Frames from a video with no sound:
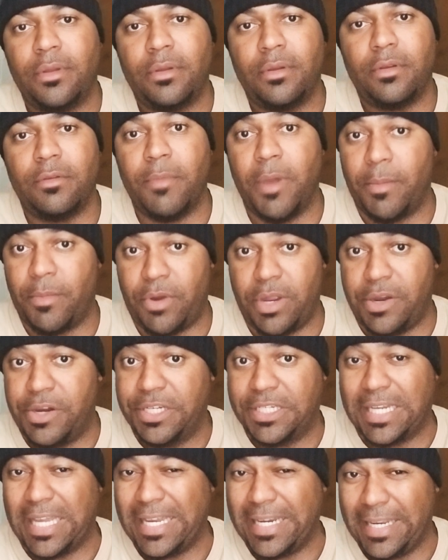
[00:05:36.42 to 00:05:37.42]
Remember
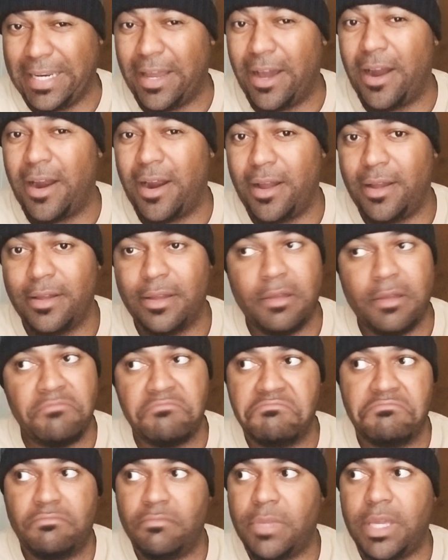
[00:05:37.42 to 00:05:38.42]
Erislandy Lara?
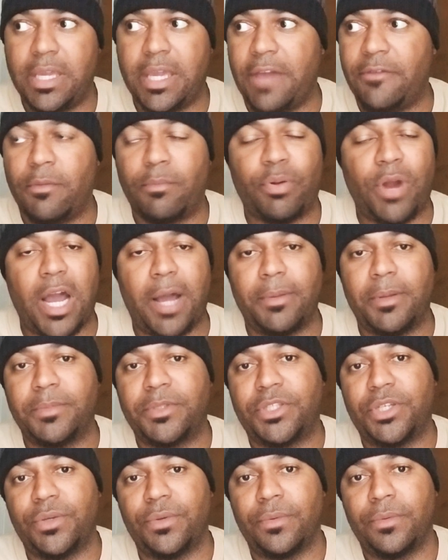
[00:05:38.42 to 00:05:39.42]
He gave him
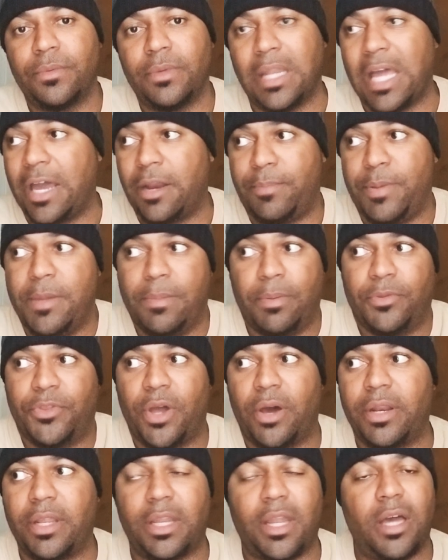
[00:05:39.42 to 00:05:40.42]
problems too. A lot of people
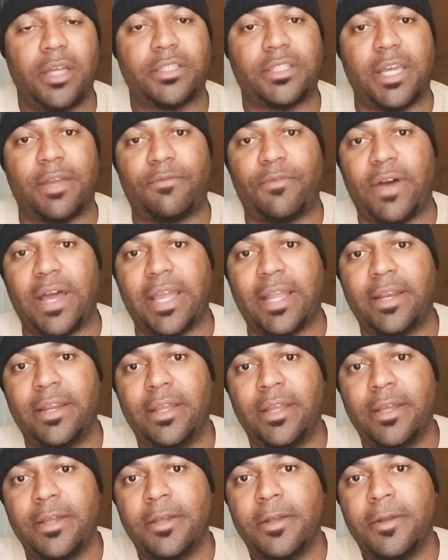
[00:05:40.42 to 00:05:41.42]
thought he lost that fight.
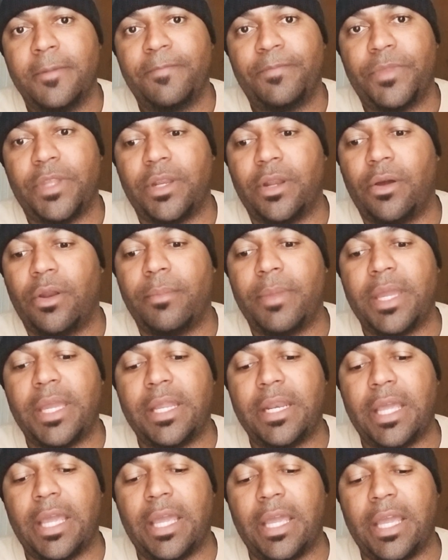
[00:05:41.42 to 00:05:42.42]
You know what I
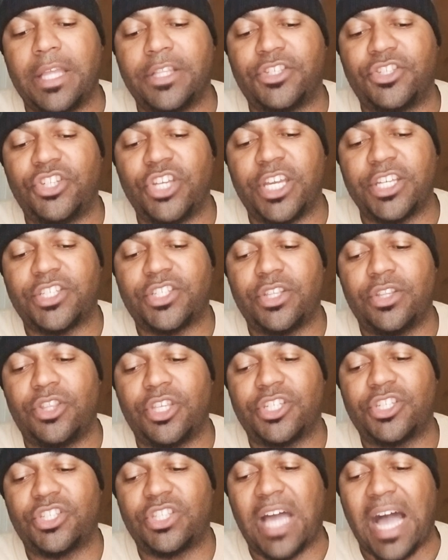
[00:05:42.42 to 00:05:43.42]
mean? It, it's just
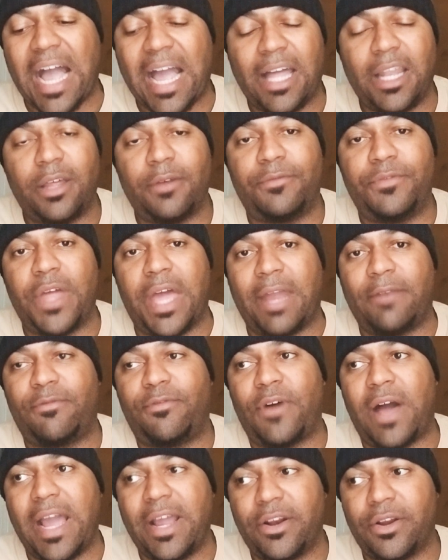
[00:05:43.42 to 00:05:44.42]
the style of that
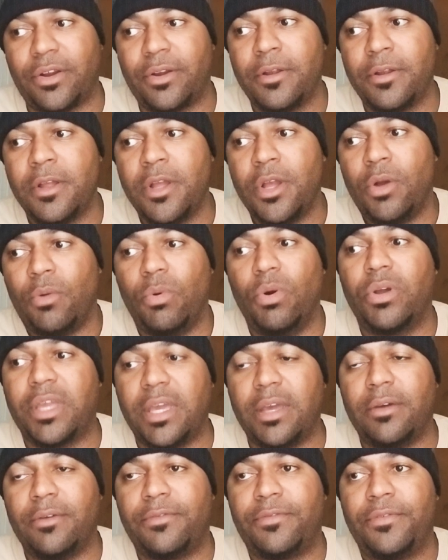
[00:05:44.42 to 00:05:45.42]
fighter will
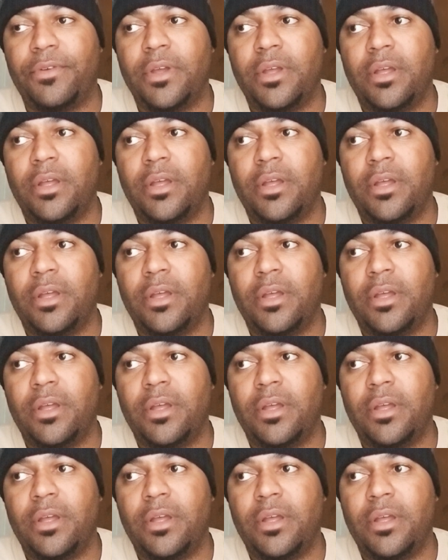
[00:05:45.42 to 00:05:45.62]
give